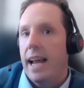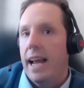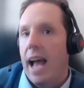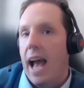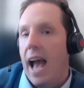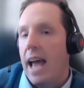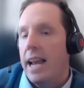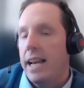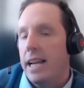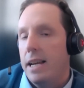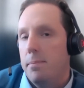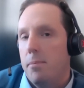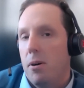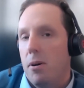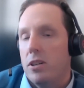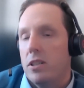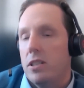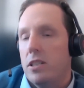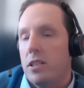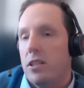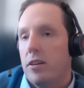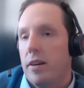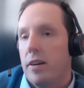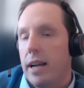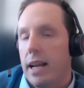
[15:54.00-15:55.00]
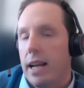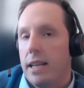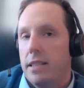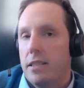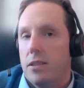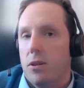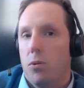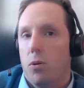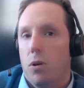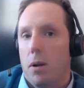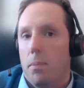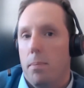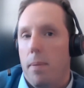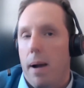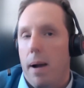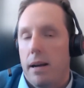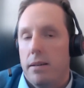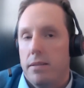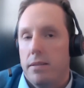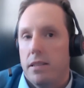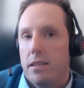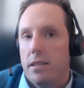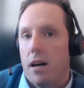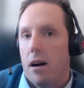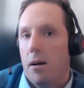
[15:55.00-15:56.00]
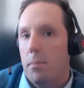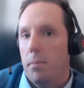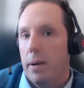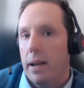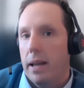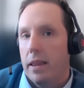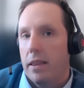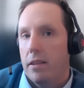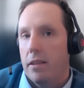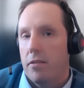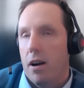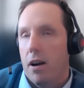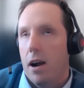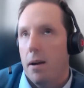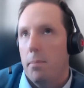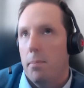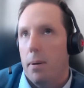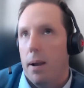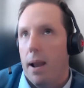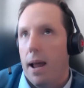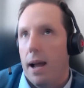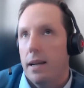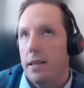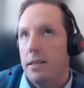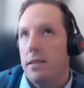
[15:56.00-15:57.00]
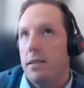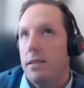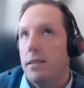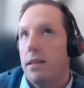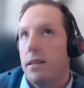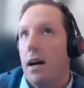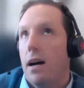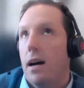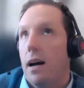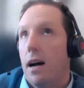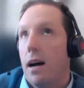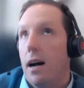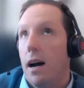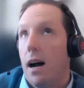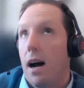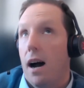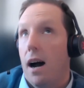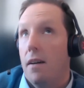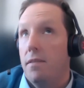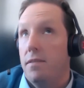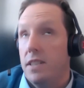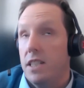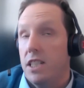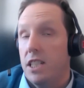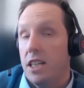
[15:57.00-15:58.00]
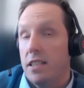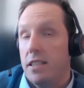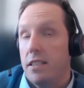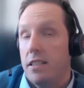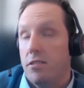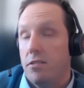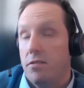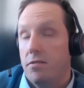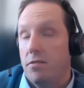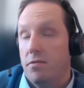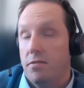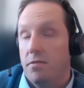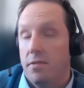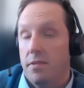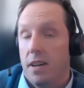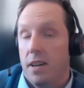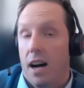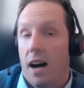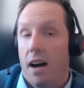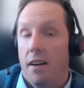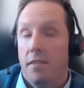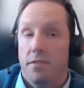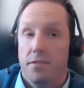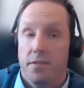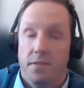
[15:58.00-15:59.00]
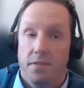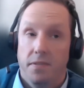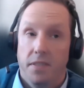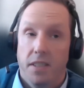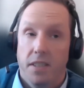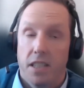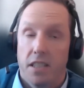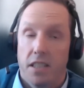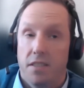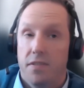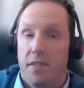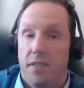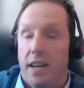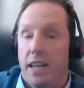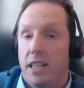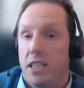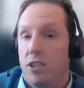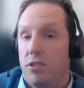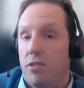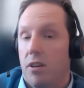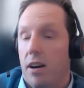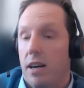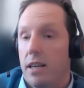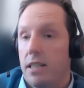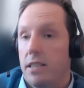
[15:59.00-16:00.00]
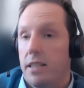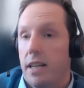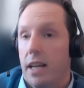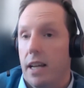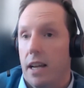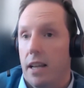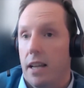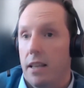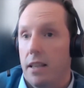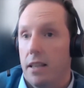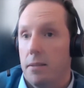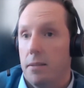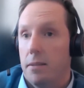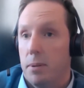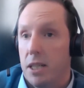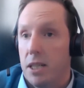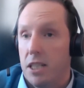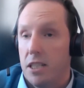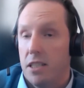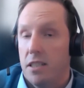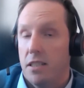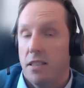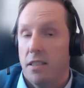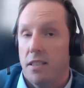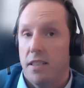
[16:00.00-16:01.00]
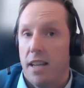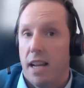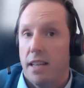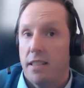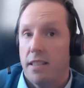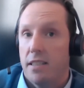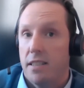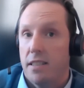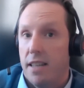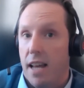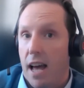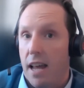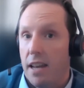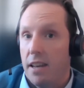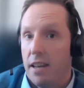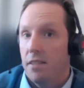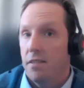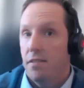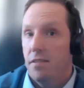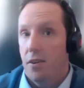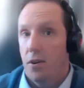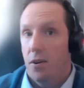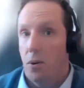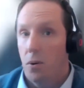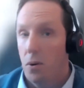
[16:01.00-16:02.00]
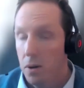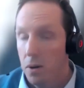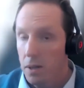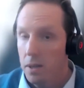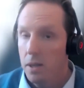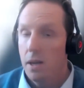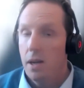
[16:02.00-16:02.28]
Any monitoring is all about sampling in the right place. I've just finished writing the British and Send standard for